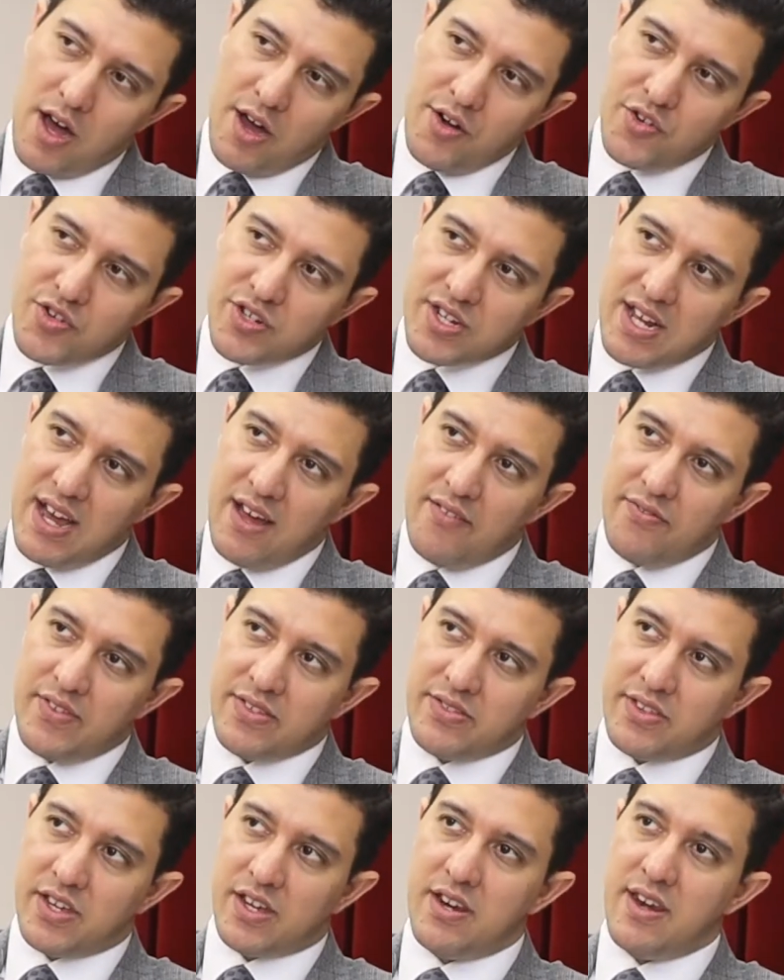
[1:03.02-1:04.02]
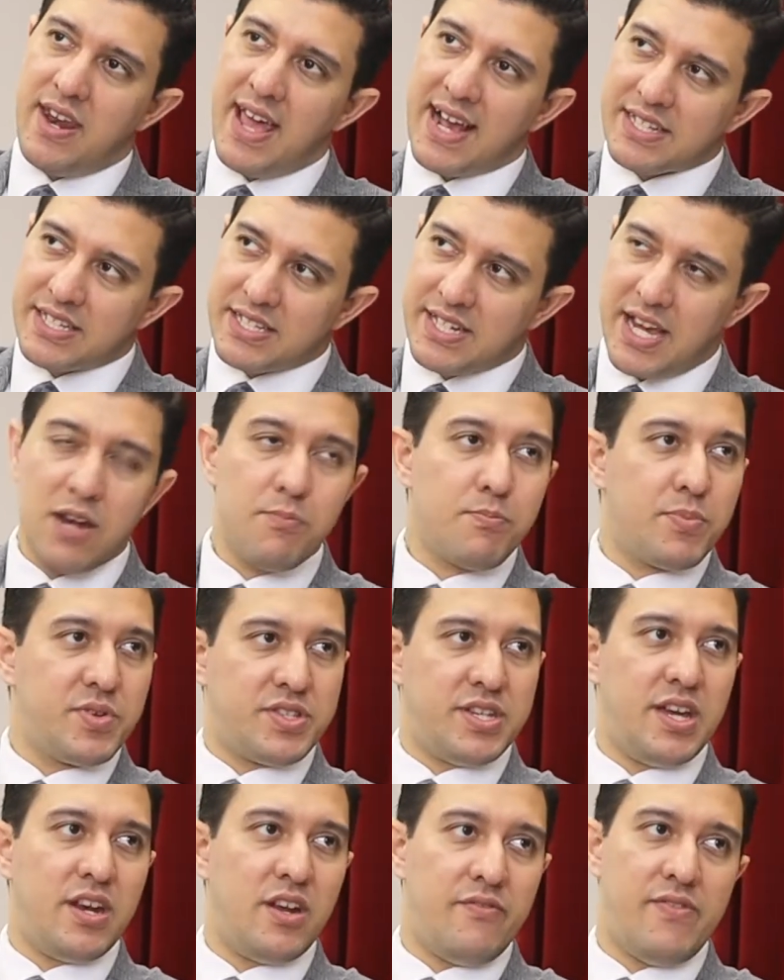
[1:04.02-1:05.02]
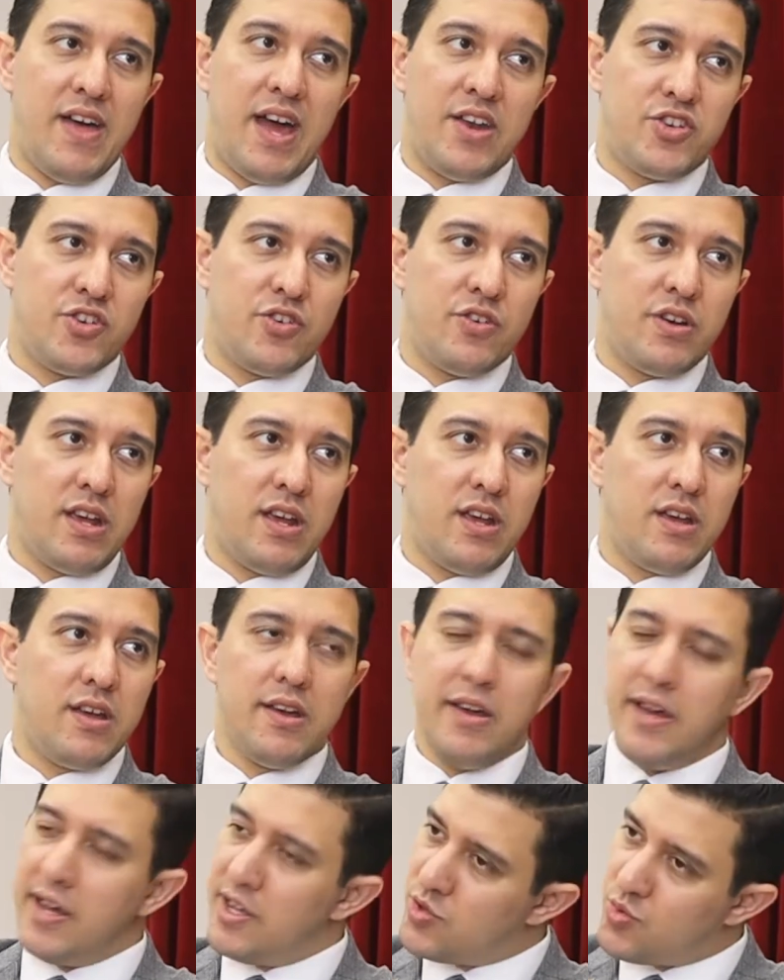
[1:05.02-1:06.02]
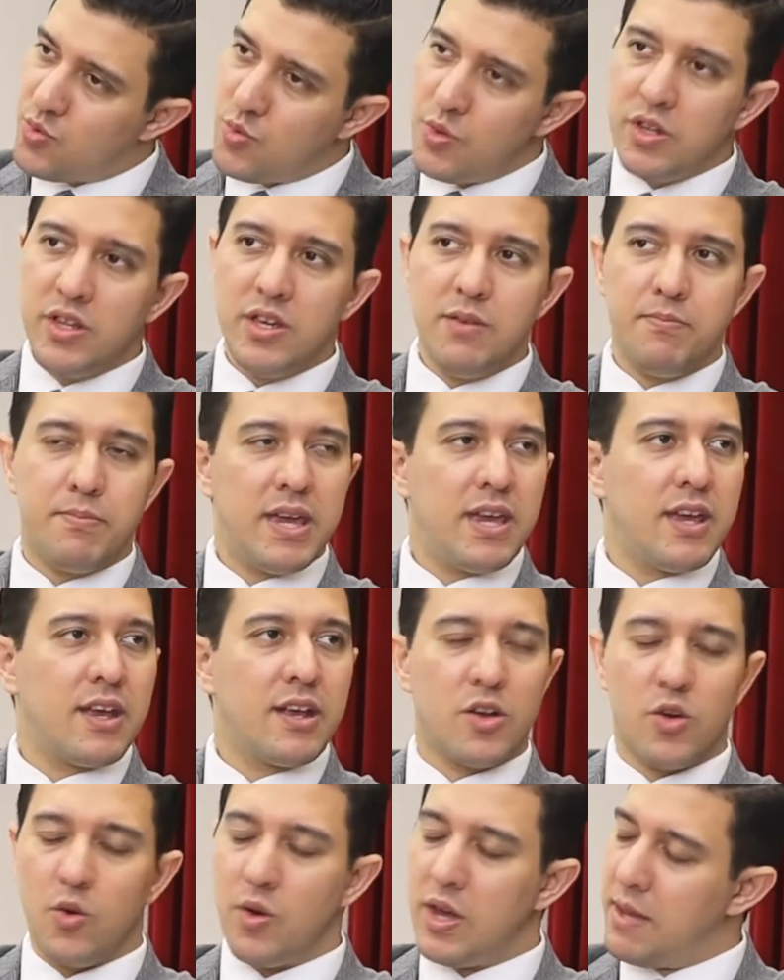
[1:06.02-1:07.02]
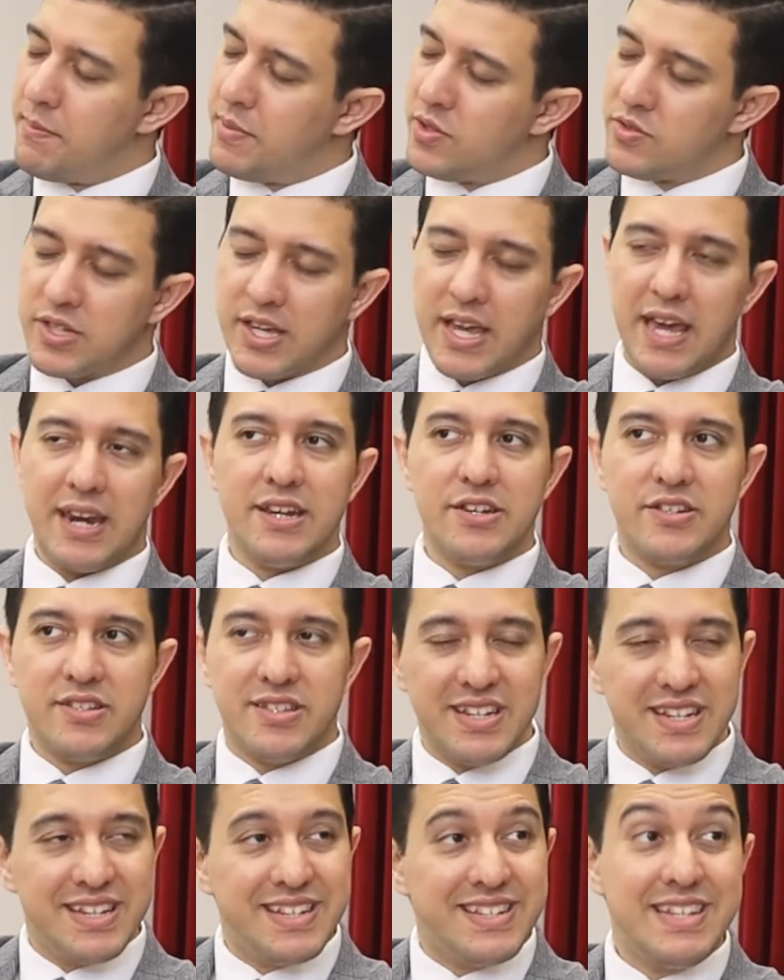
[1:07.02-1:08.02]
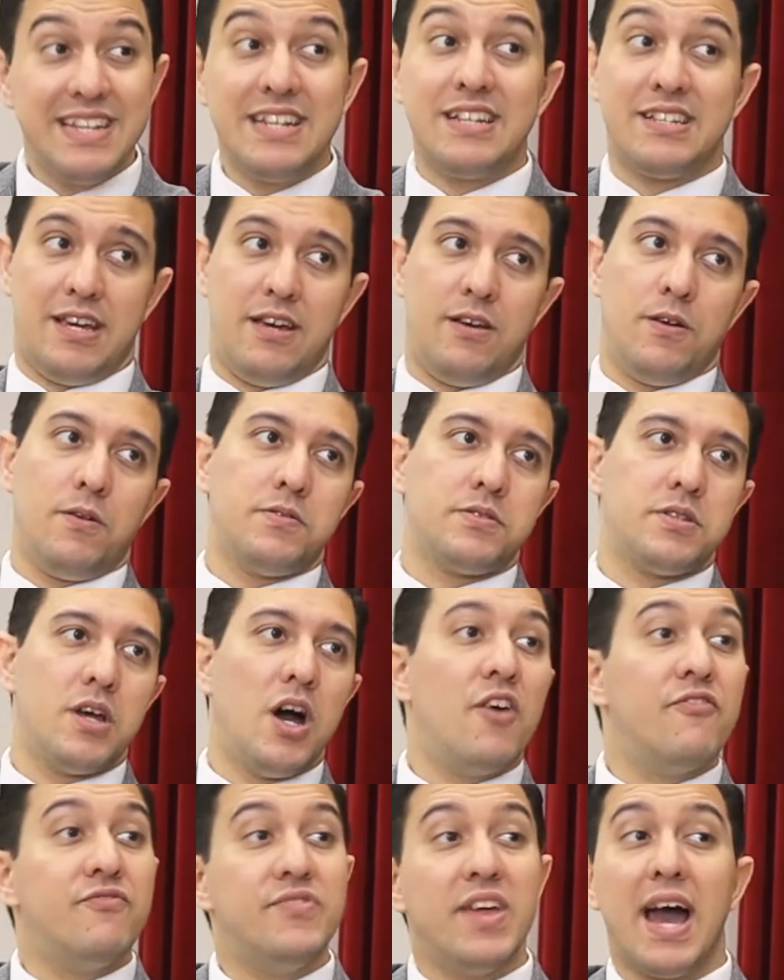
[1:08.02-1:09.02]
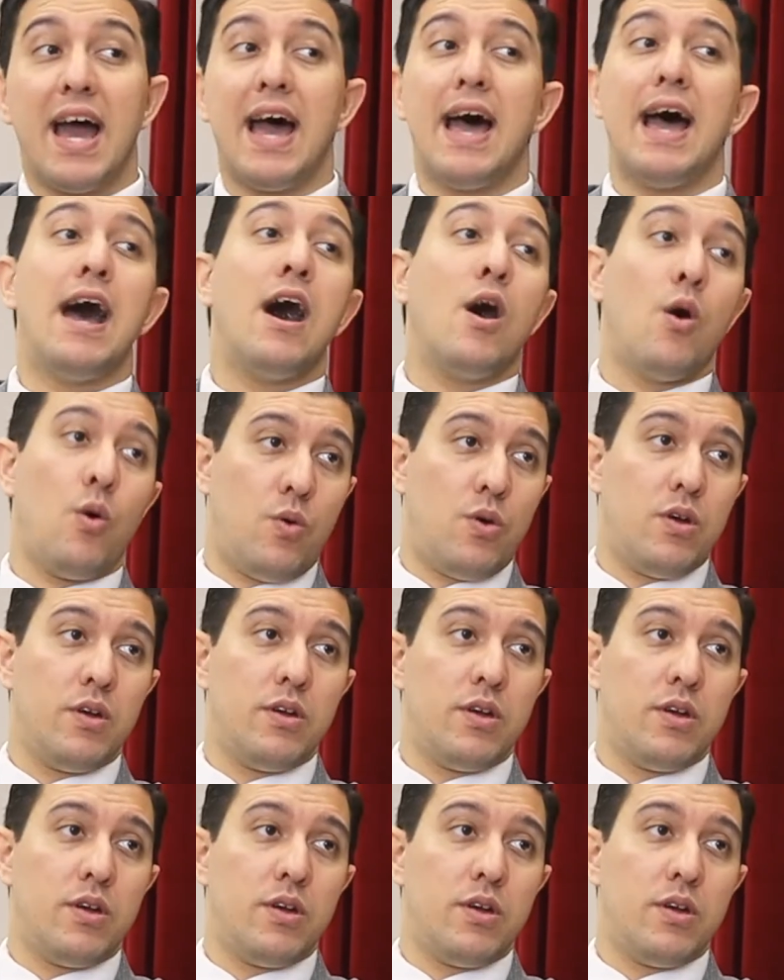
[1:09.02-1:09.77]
Understand that the next 10% of that journey is really being able to get into the details of the how.